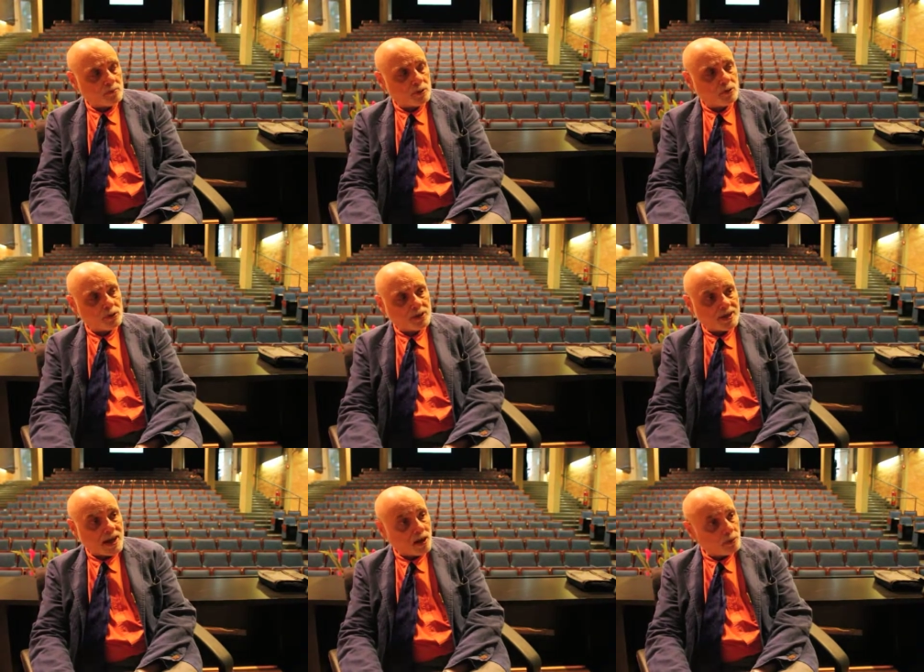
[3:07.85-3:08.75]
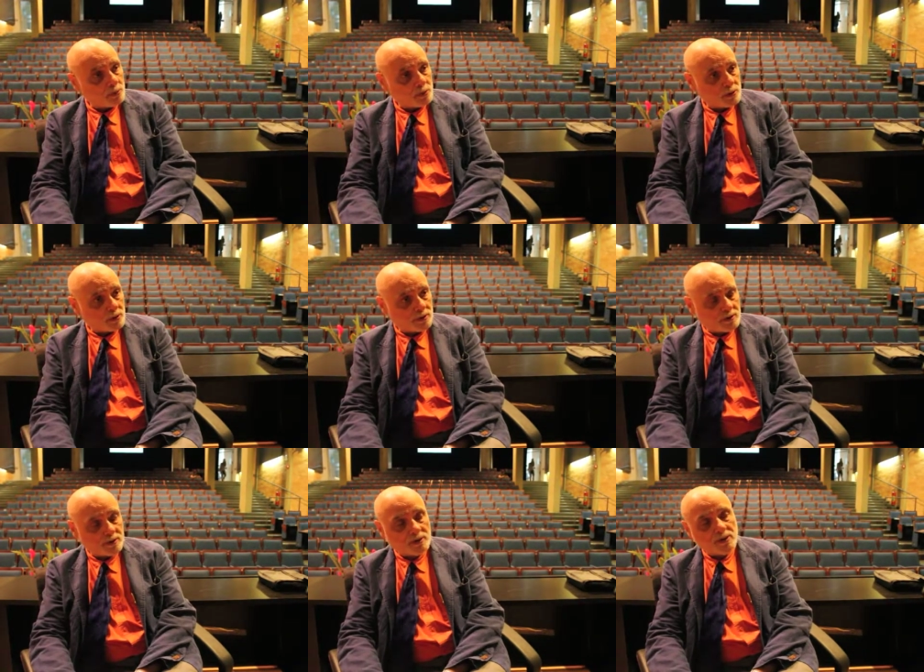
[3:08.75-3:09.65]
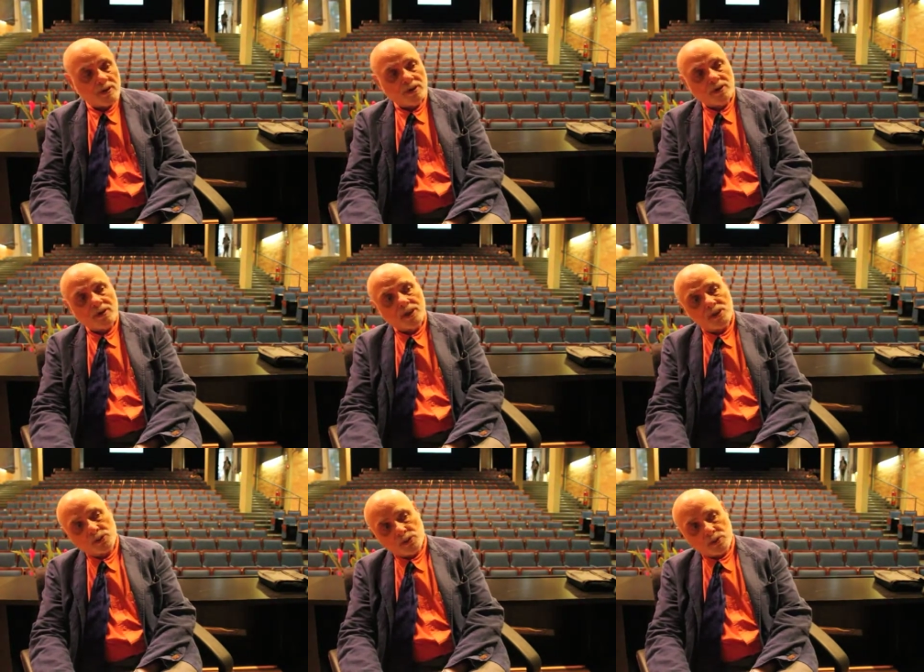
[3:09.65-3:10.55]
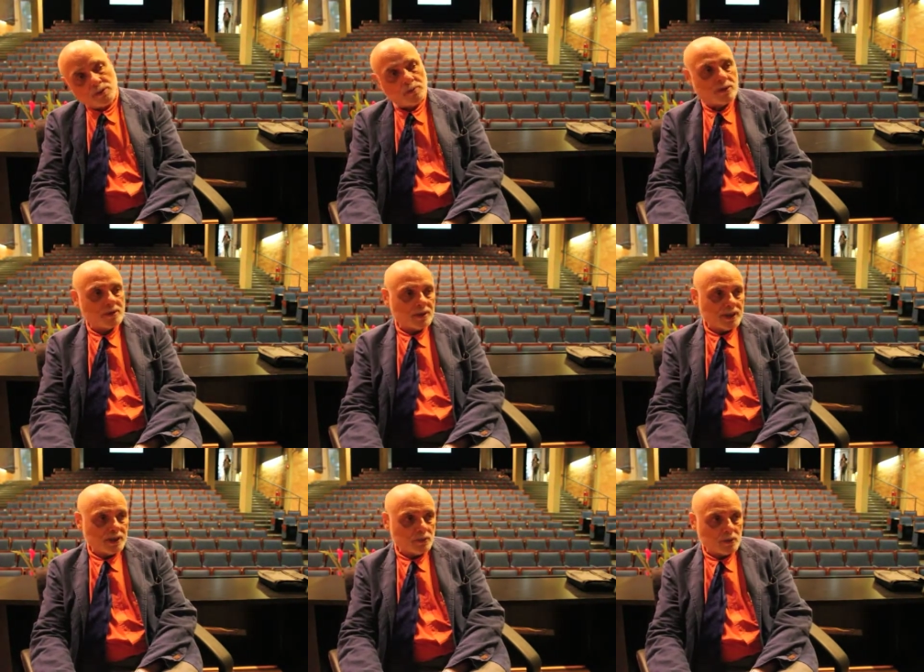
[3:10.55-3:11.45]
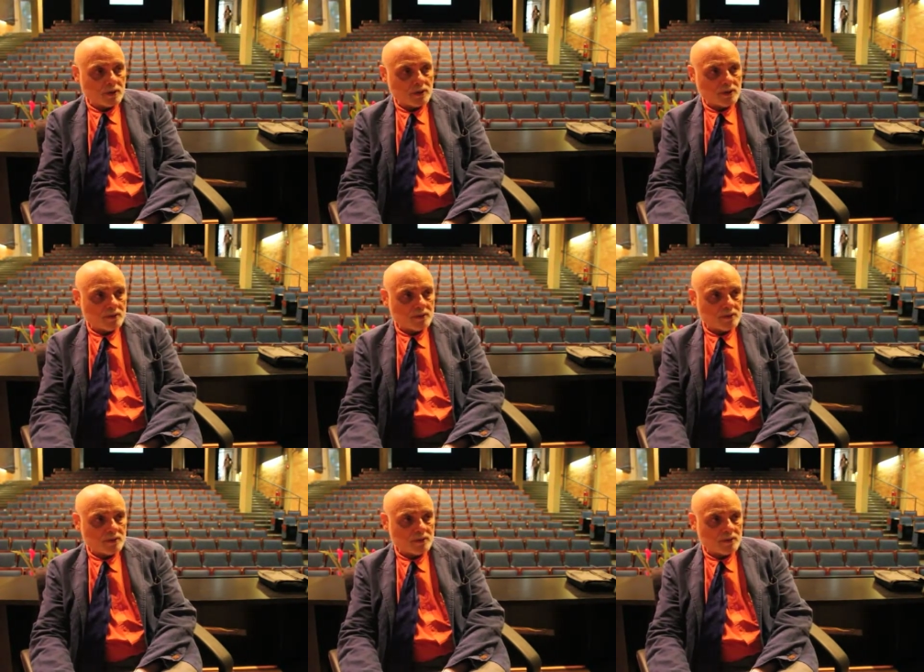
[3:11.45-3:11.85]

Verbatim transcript: produce an output that's suitable to the input.